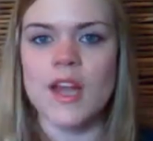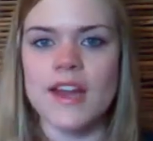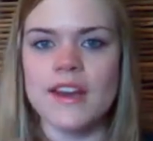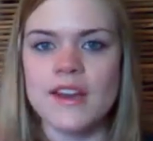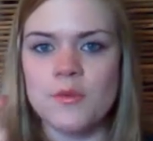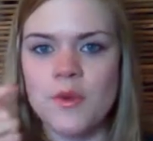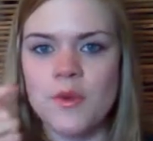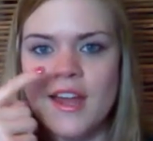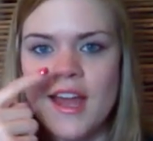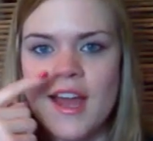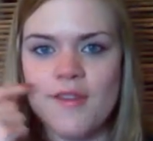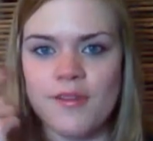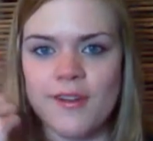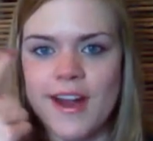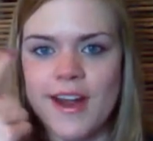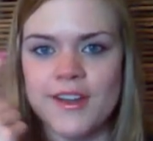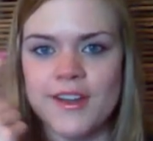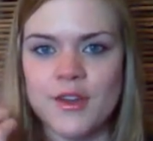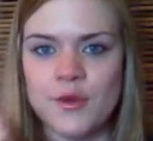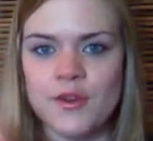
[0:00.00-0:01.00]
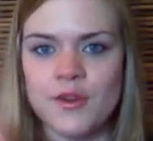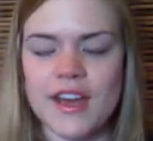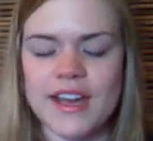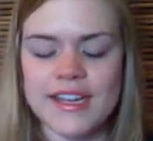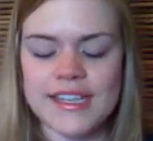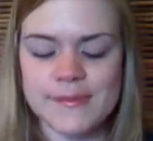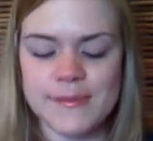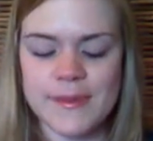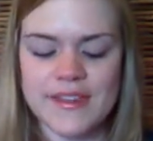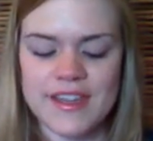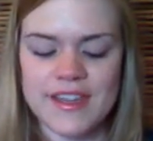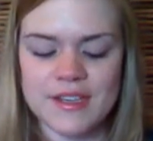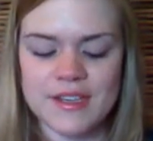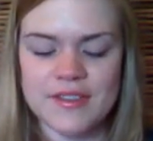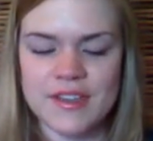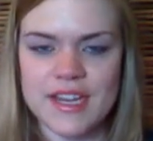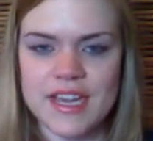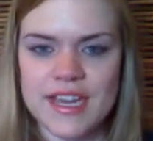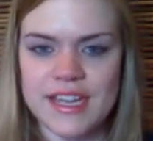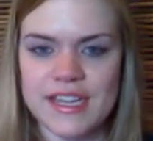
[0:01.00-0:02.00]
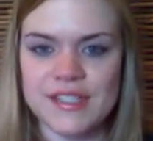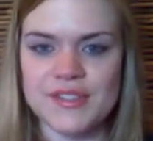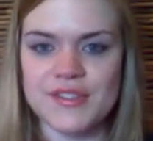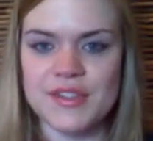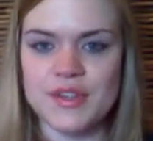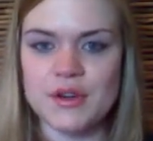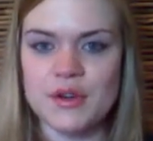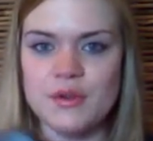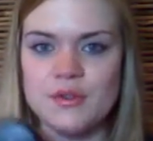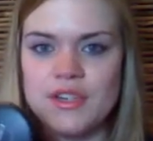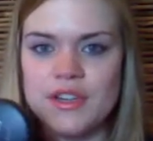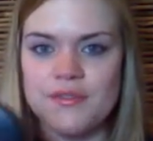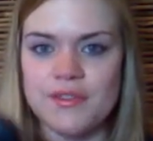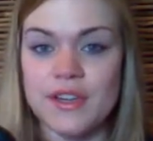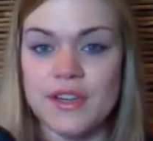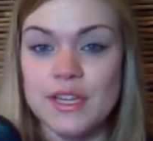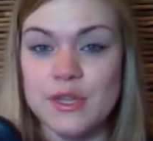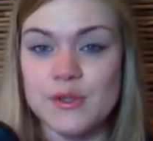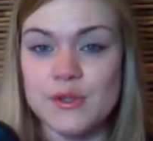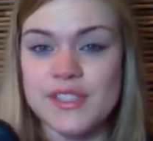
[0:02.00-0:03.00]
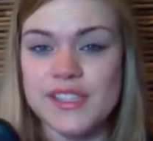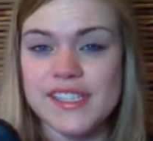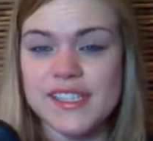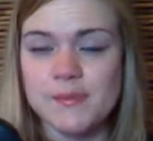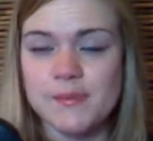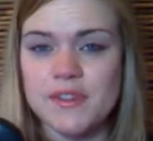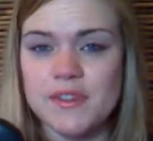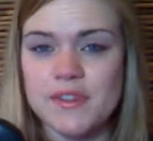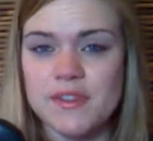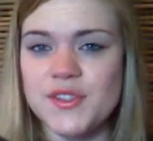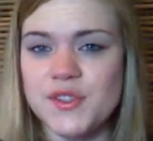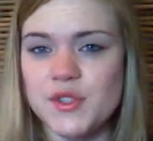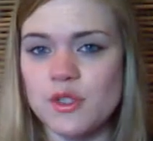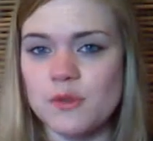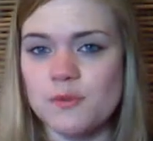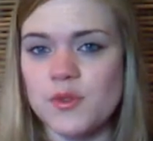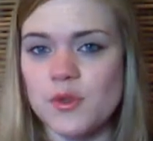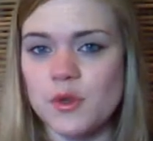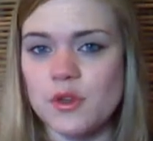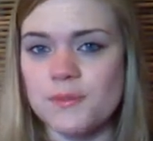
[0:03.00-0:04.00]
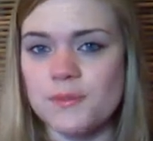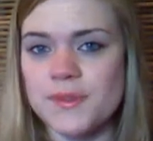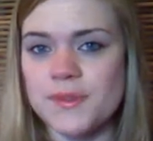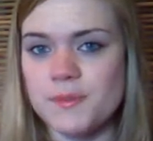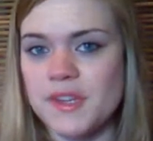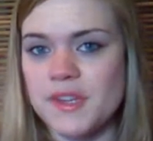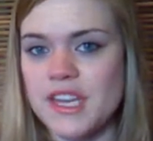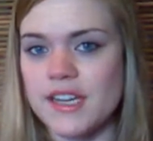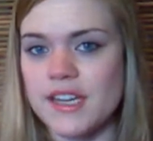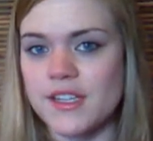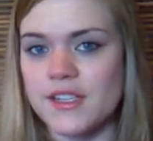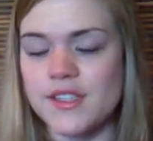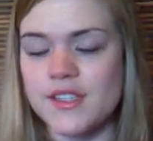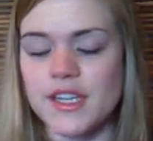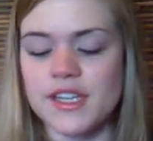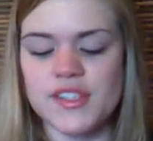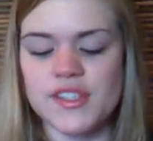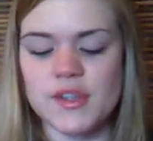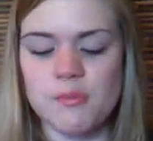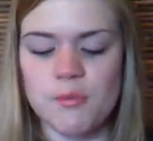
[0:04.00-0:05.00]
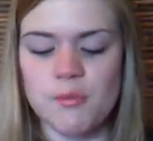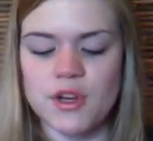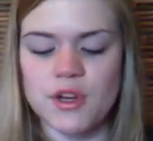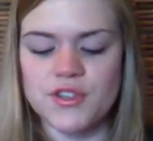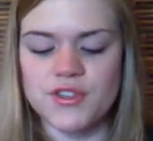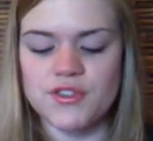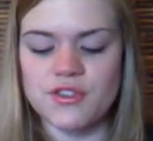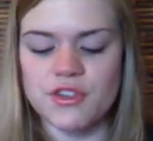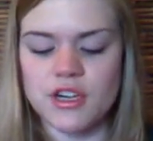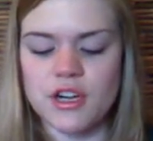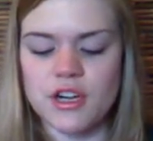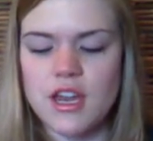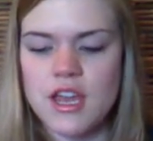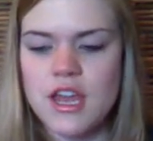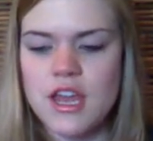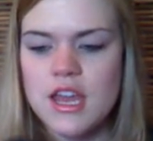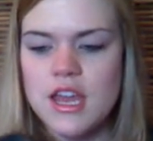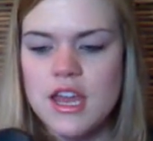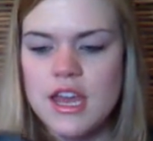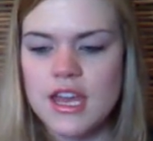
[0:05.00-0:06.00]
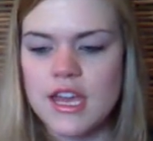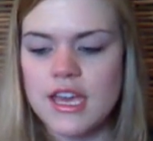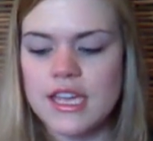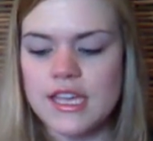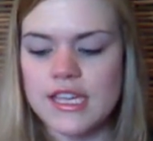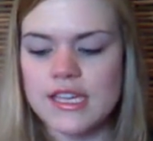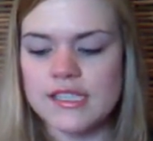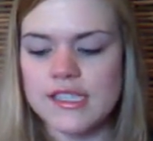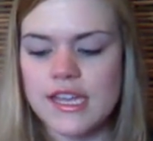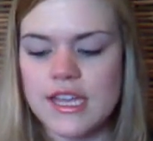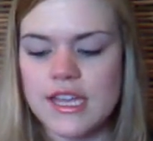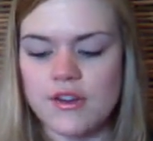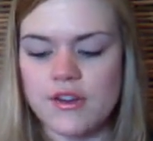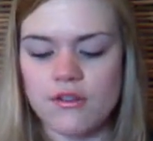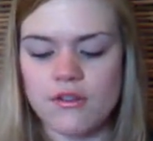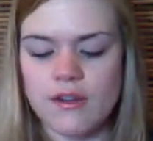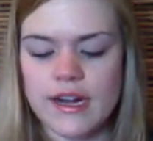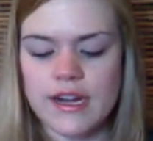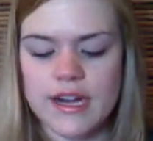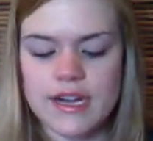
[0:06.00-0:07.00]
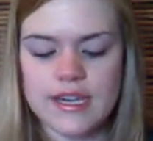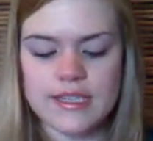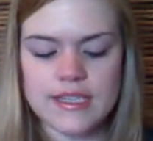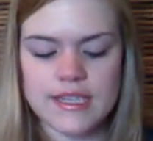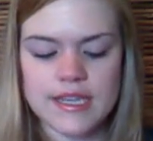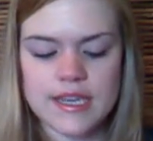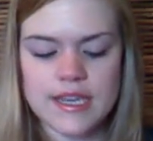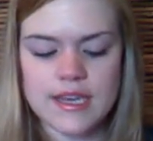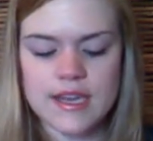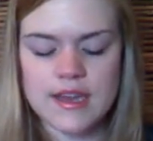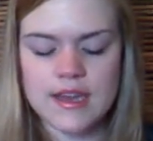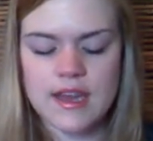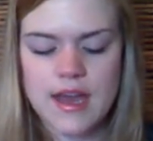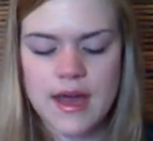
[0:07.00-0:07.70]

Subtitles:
I didn't want to have raccoon eyes by the end of the night, so definitely using some of this to absorb some of the excess moisture is a great idea.